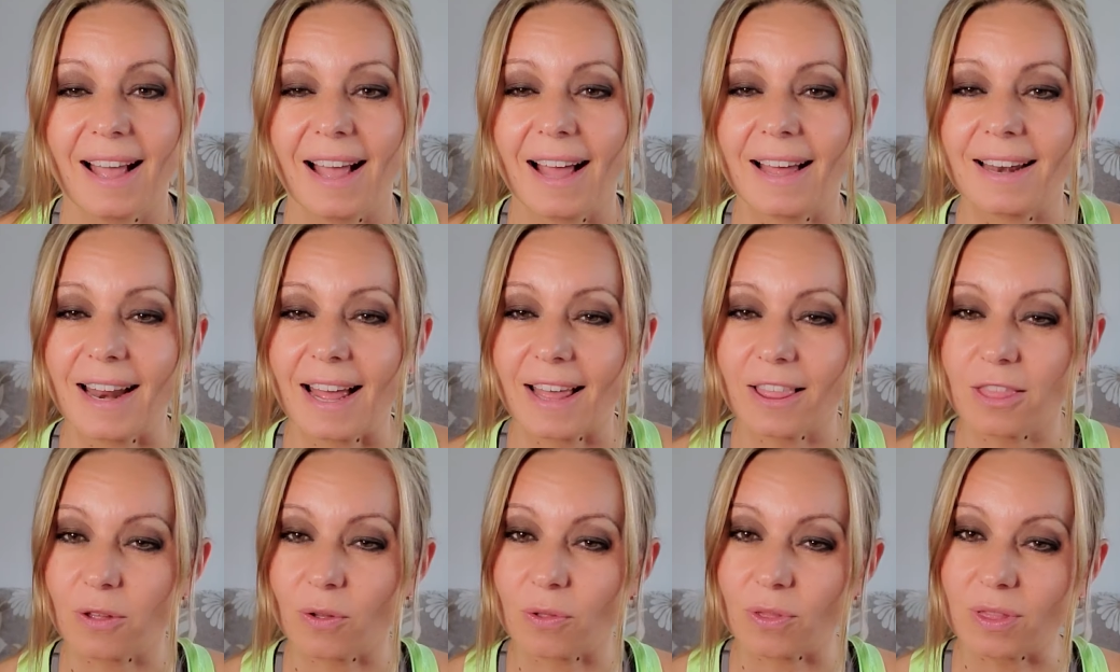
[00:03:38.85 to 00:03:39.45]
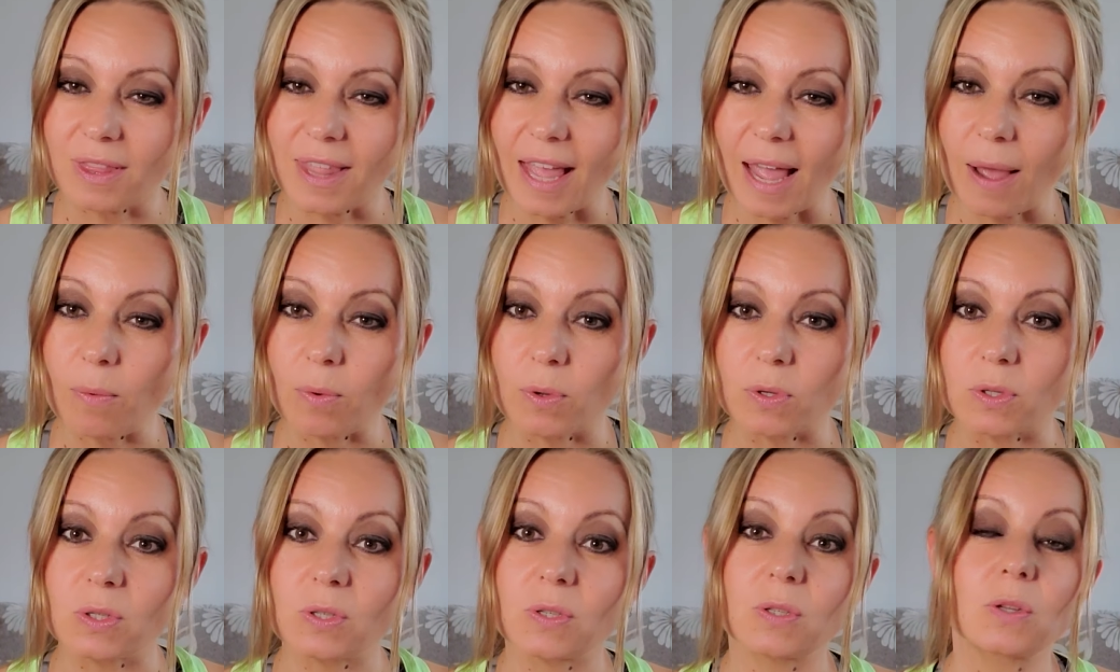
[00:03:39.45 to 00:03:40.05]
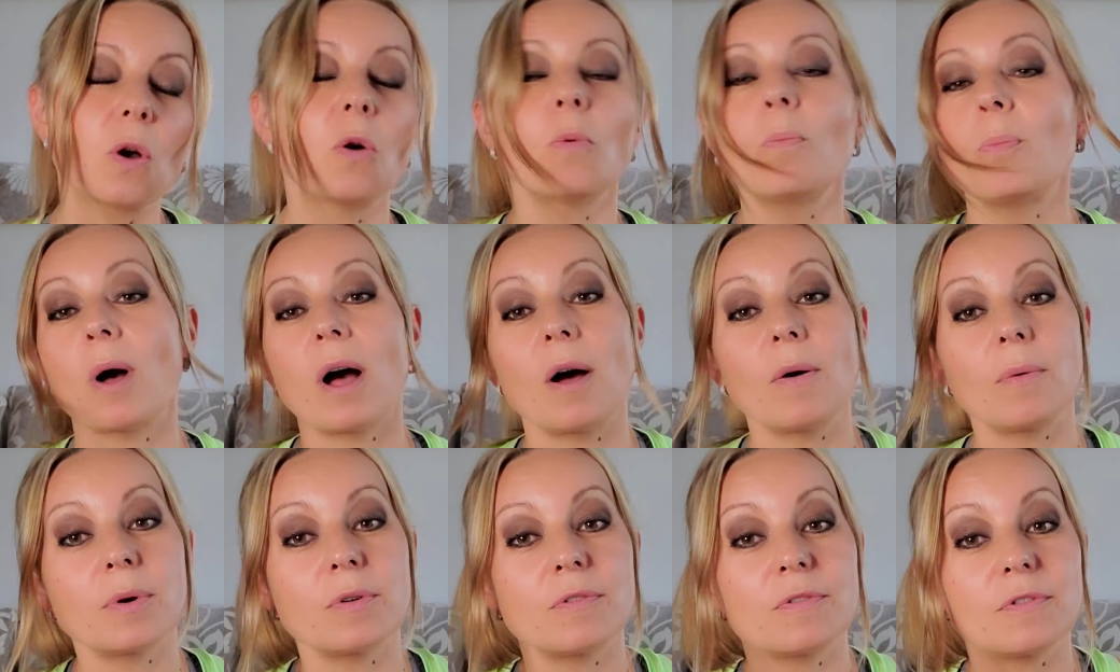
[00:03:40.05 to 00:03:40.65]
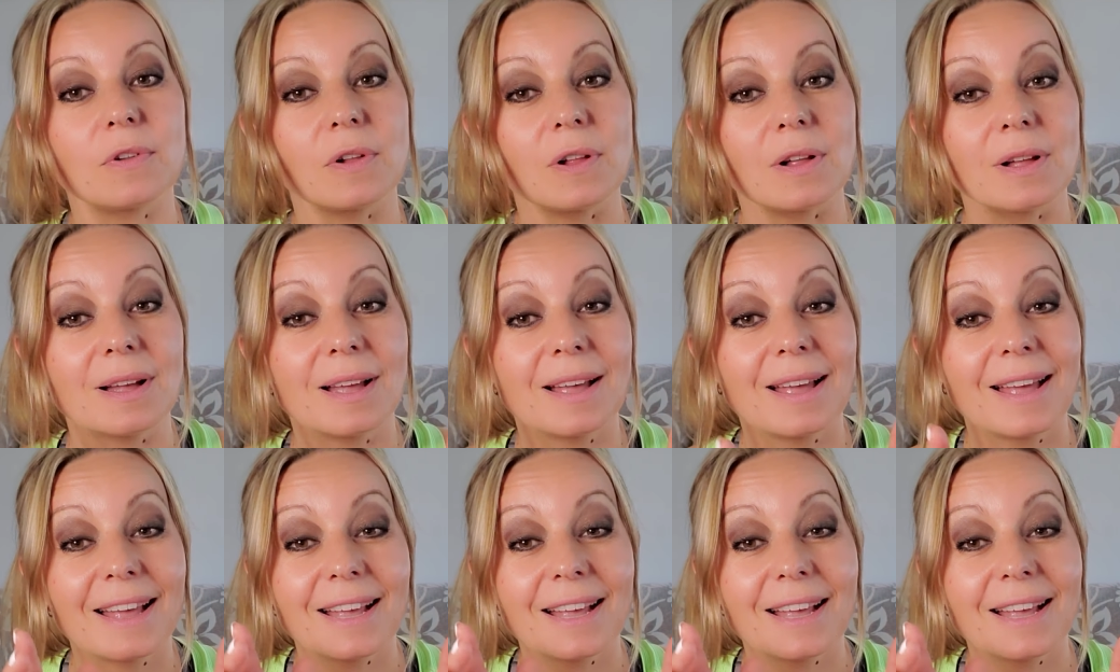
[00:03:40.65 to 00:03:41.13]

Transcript: And I thought that was so powerful.